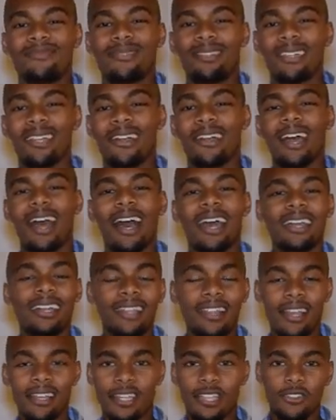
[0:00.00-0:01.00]
they're kind of
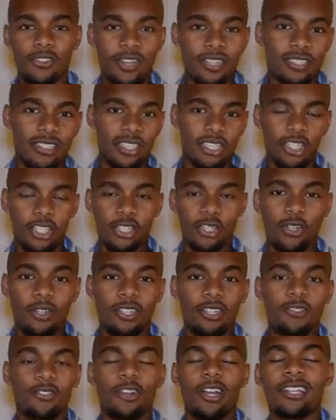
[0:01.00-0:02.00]
like the
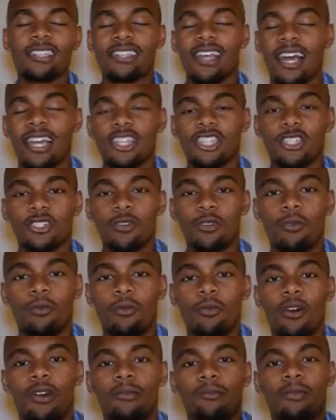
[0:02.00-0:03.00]
transactional
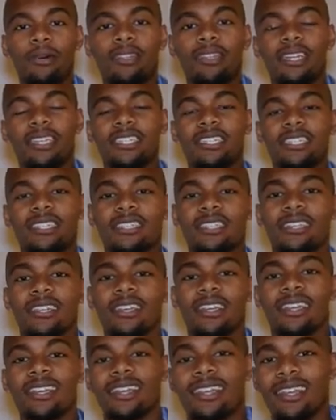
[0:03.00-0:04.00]
one, but
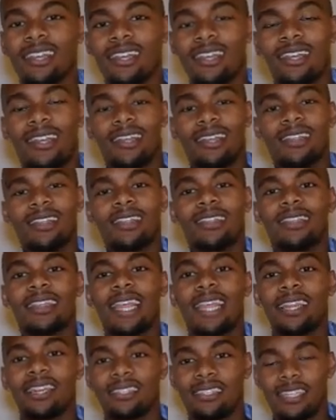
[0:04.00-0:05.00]
they
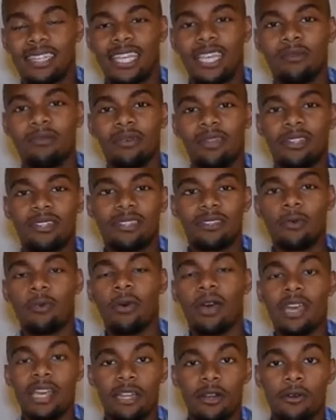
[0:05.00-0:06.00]
like to keep it the
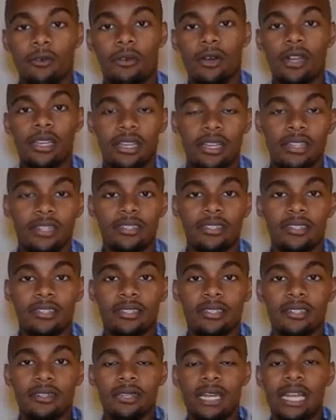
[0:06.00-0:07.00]
way it already is.
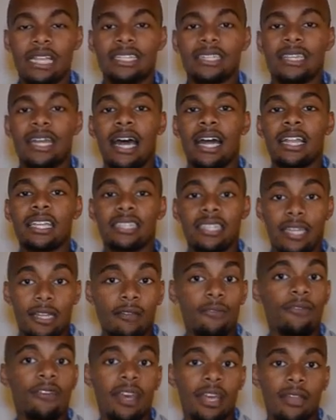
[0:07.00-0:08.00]
It's not as
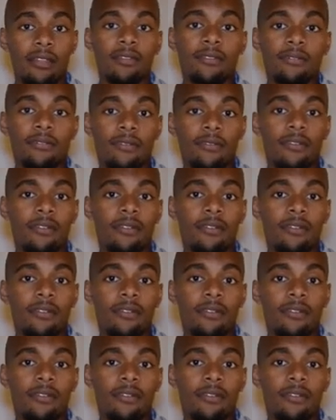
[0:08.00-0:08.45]
innovative